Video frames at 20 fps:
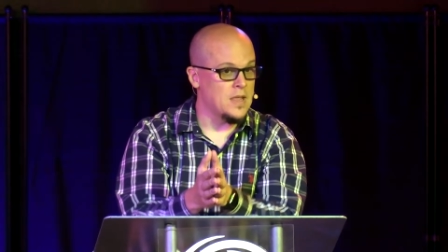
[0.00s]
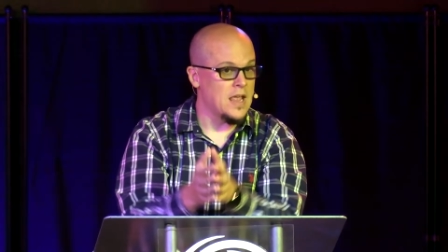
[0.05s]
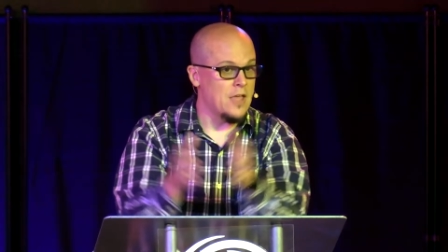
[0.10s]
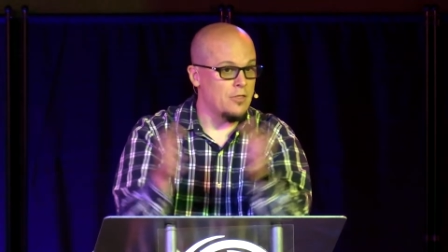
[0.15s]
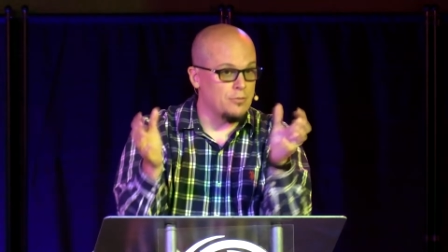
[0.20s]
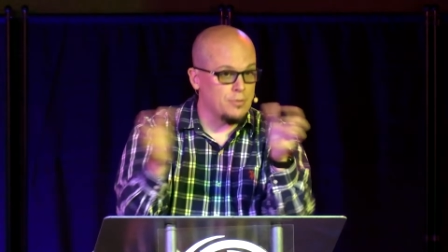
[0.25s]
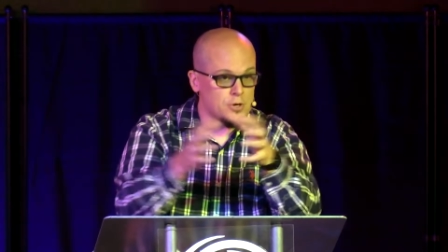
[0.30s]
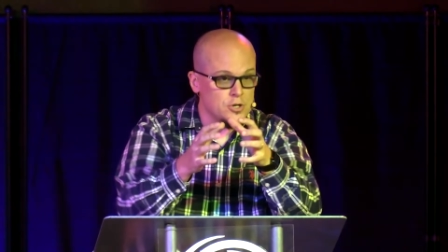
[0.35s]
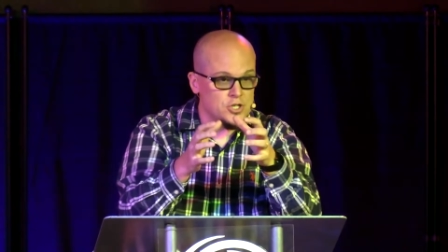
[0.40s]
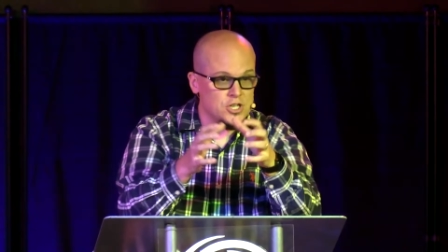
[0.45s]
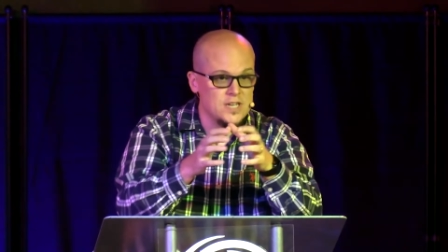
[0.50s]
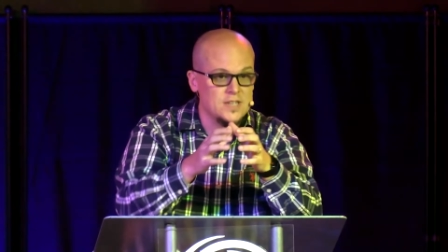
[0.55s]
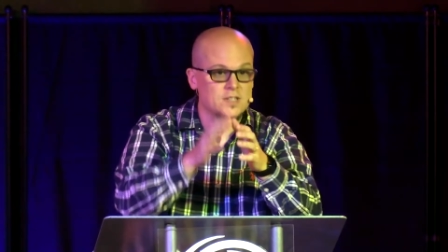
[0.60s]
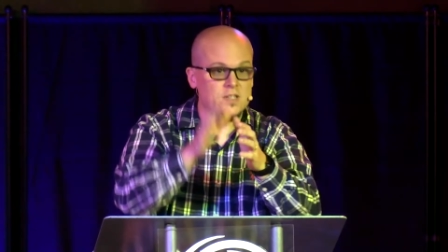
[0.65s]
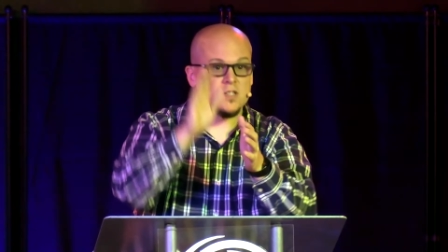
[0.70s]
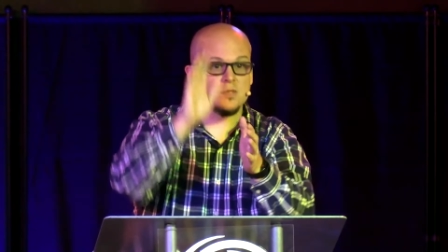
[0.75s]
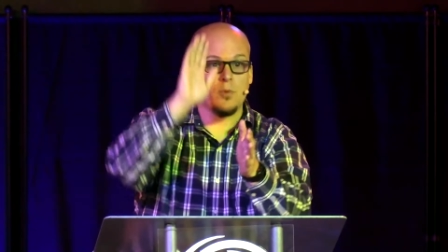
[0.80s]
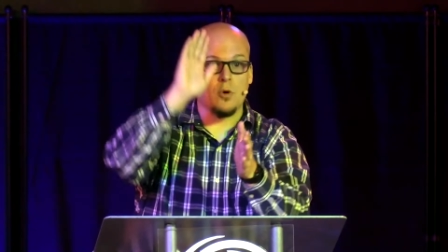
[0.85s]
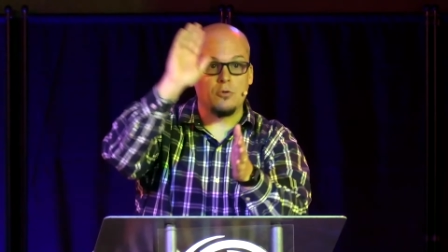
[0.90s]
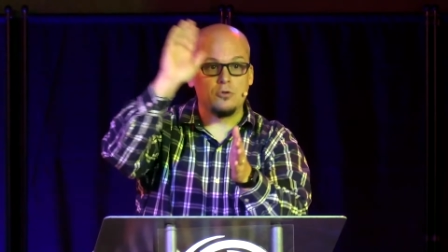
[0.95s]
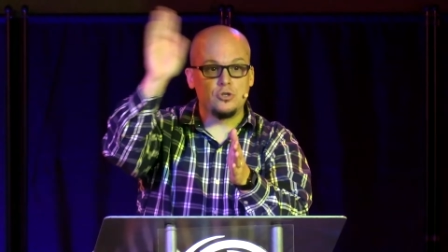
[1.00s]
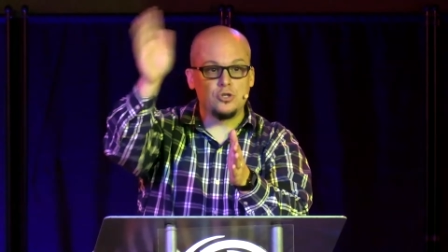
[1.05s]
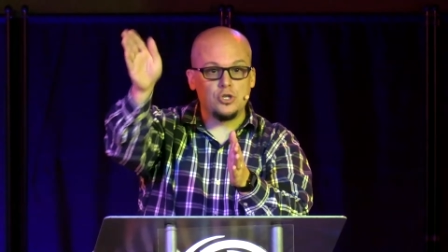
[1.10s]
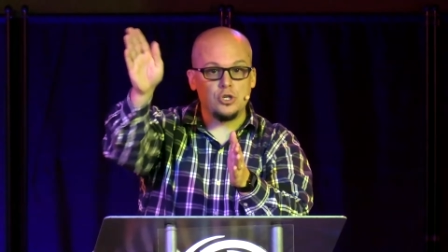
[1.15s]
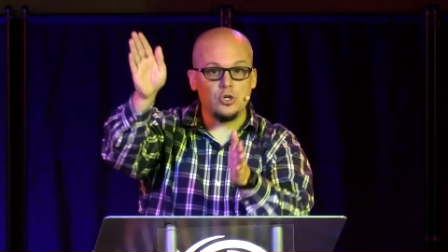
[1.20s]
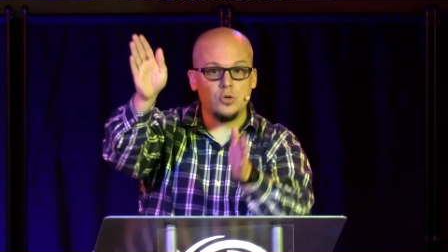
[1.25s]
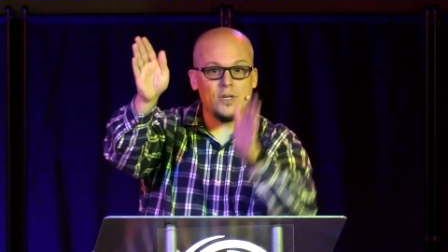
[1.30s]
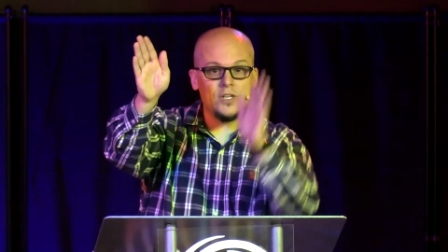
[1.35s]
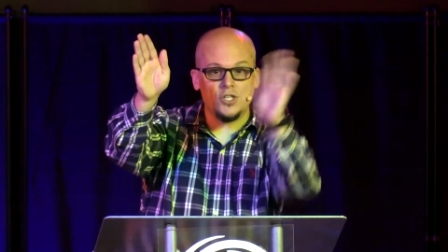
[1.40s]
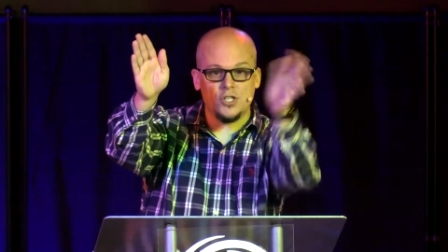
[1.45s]
And through Jesus, both
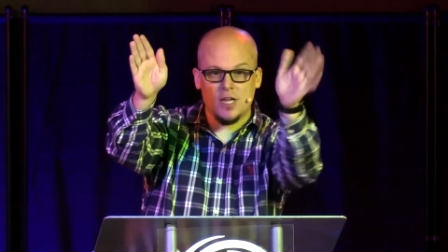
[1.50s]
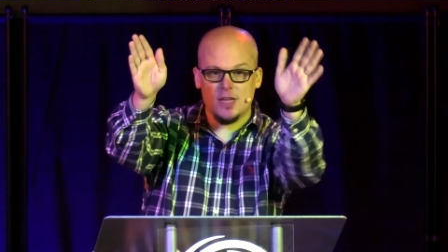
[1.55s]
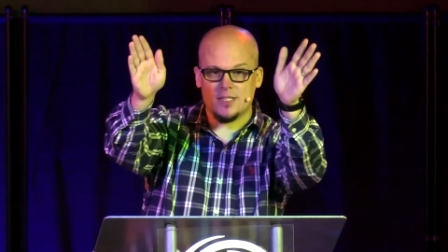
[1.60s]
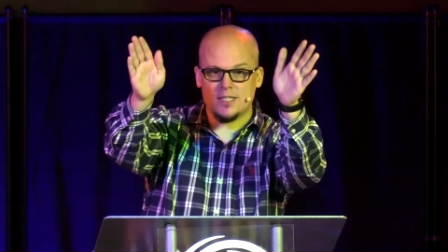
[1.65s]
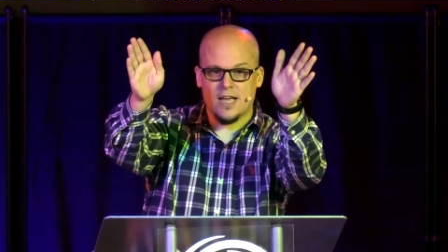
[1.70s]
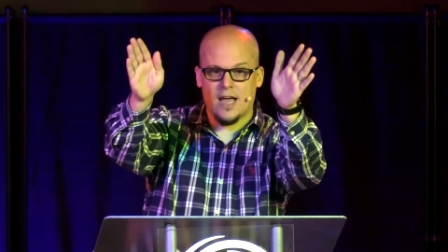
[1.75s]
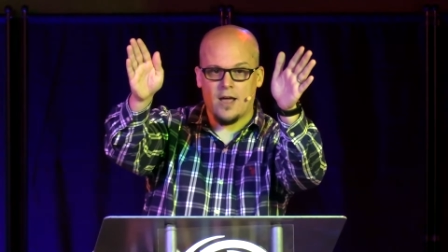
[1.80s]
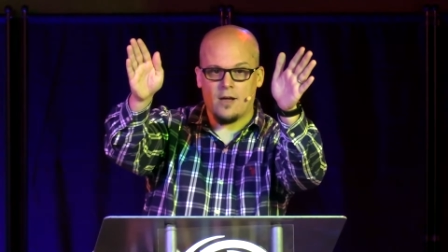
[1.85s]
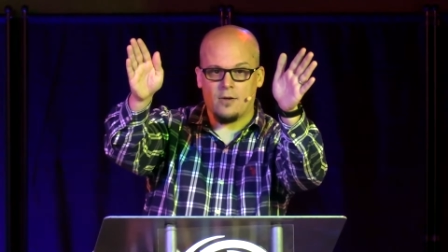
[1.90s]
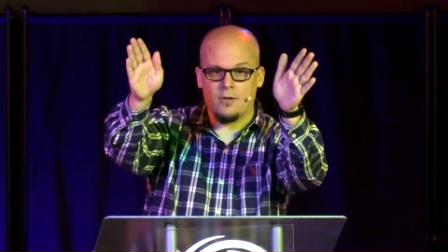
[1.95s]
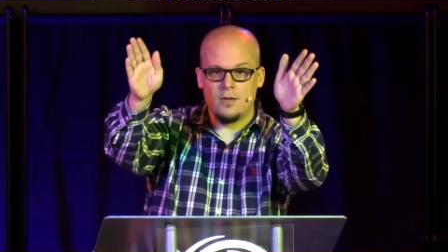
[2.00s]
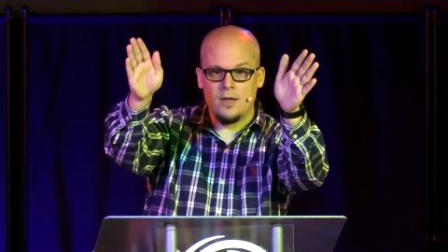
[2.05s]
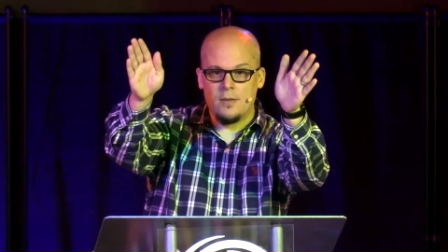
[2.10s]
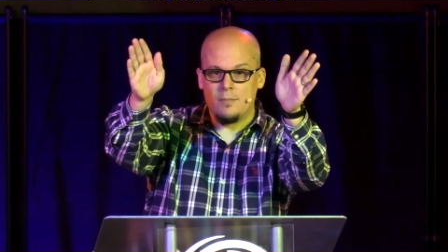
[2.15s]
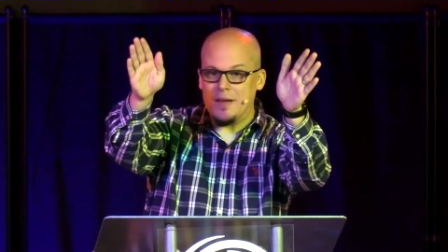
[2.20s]
Jew and Gentile,